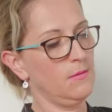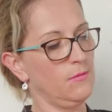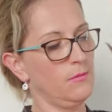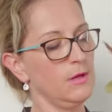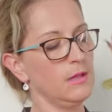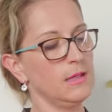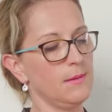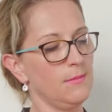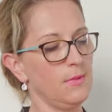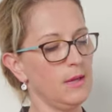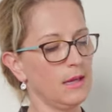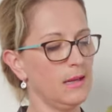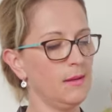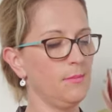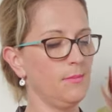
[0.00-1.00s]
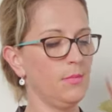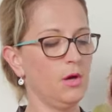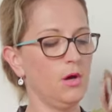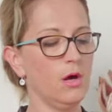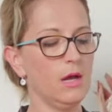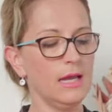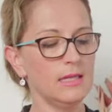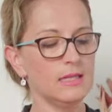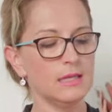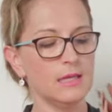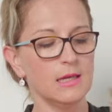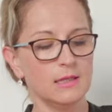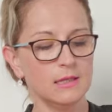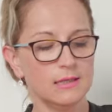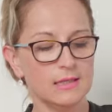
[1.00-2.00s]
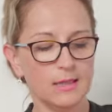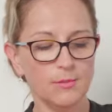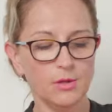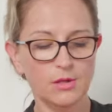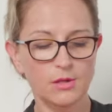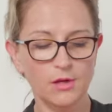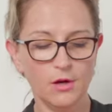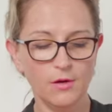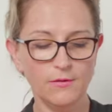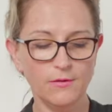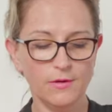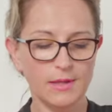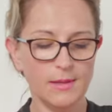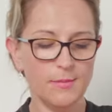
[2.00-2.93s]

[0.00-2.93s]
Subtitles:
Bring that back up behind, double it over at the